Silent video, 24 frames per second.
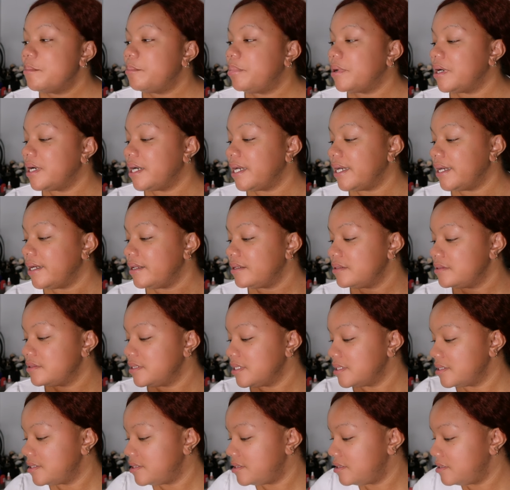But
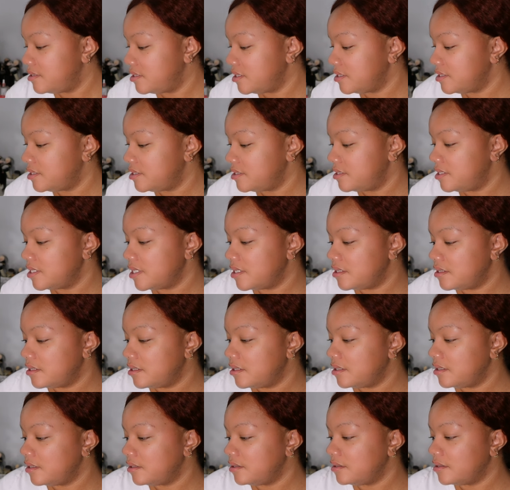this just
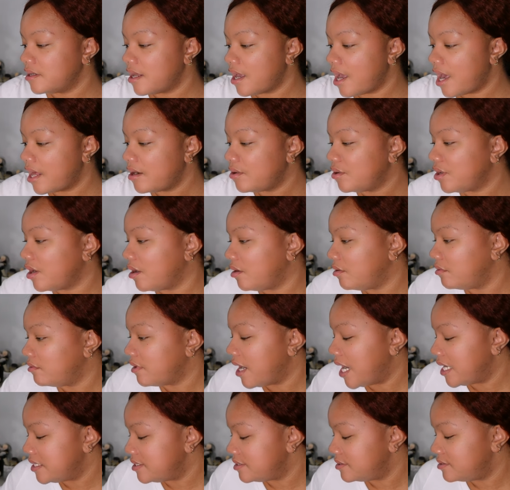didn't, I don't know.
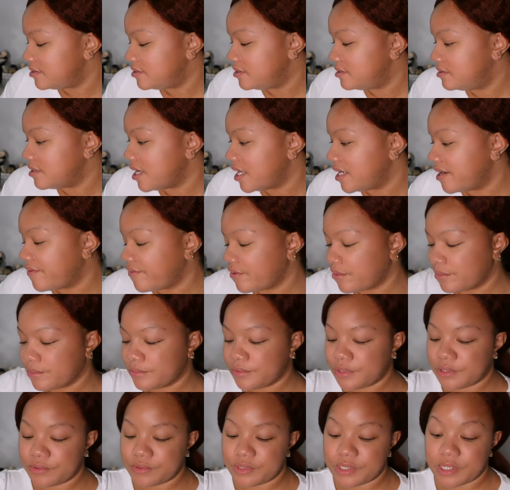I just, I never
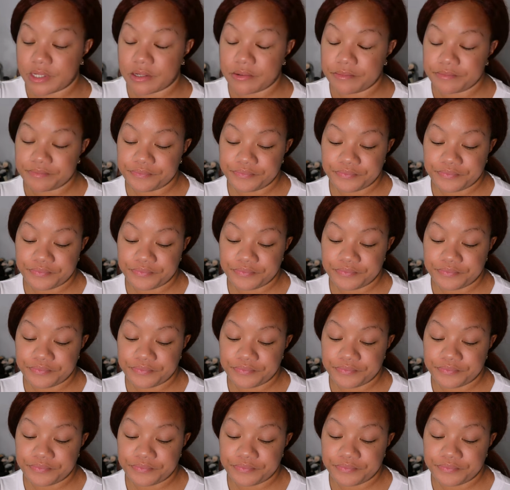used it.